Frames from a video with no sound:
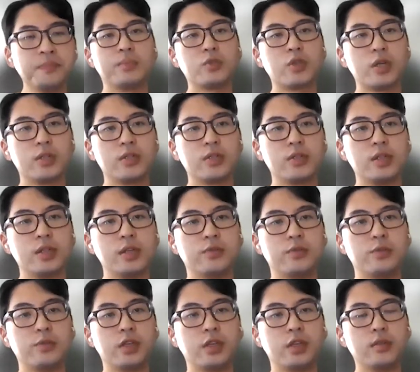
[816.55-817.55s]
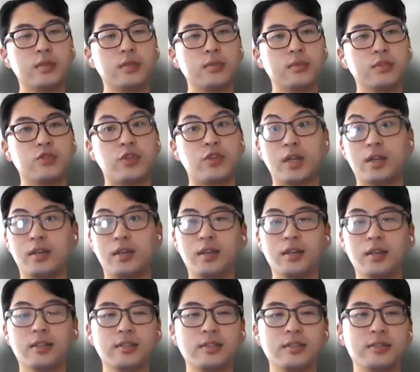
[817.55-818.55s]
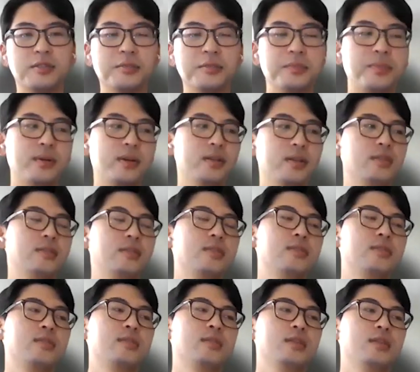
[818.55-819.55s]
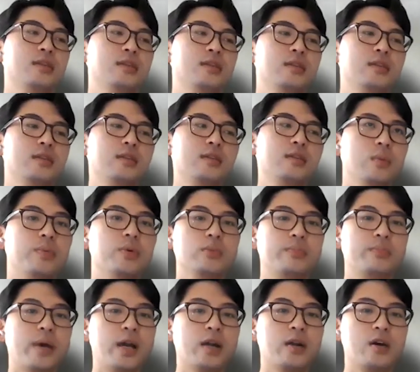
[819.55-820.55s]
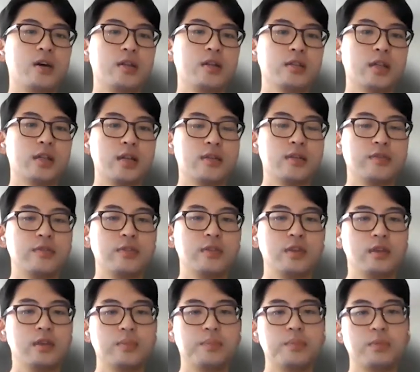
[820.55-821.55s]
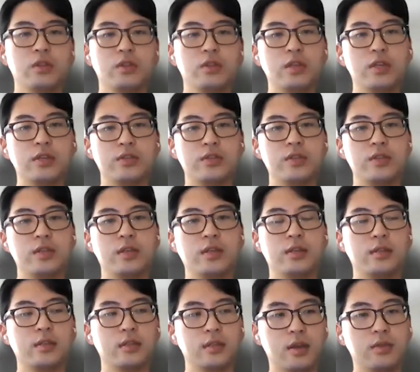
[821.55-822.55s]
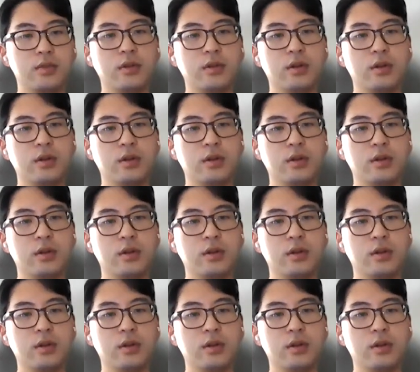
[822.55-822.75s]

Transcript: I'm trying to see if we can strike a deal, but we pulled back on kind of the D two C mm-hmm.